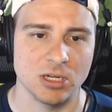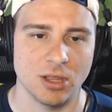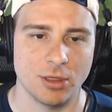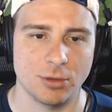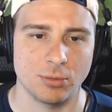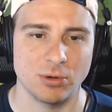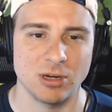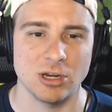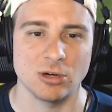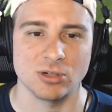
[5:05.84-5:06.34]

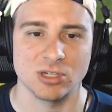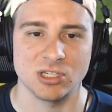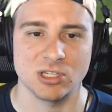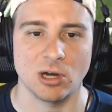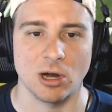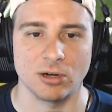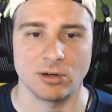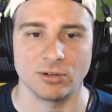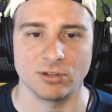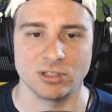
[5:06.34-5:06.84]
3-year
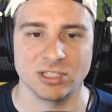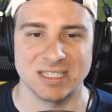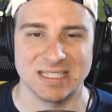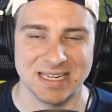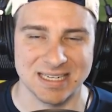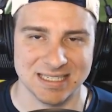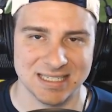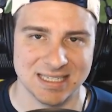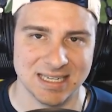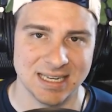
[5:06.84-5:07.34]
starter
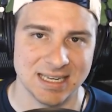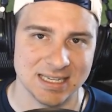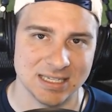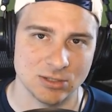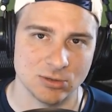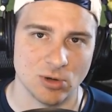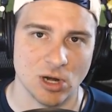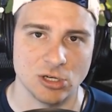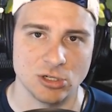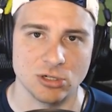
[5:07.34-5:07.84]
since
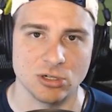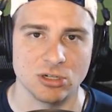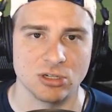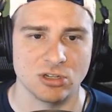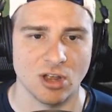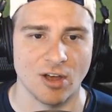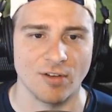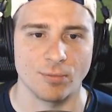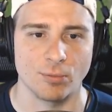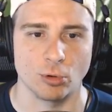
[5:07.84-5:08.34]
his redshirt
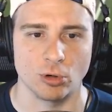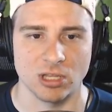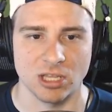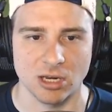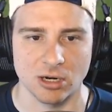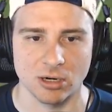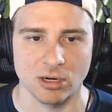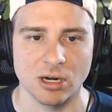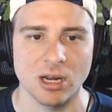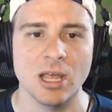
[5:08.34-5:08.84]
sophomore
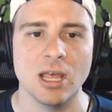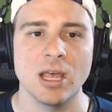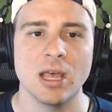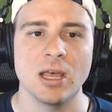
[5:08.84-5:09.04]
year.